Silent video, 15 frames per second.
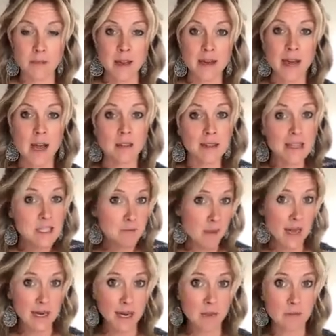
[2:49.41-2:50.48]
Now, let's
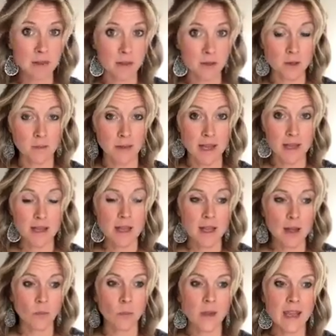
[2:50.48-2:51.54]
back up a little bit.
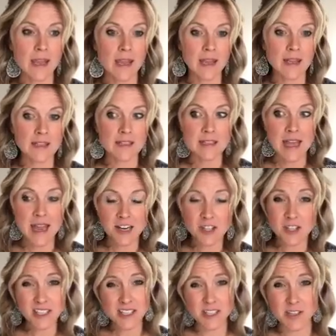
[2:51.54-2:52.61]
We
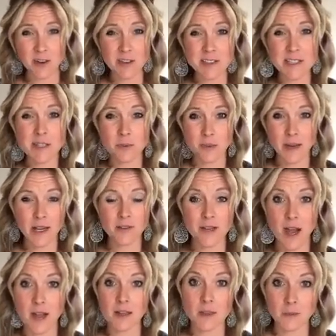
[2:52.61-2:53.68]
actually start this around
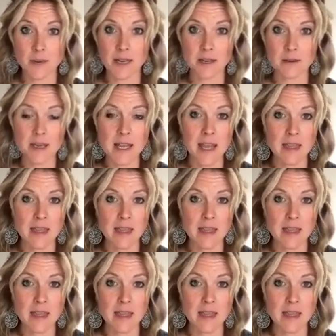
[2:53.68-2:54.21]
Halloween.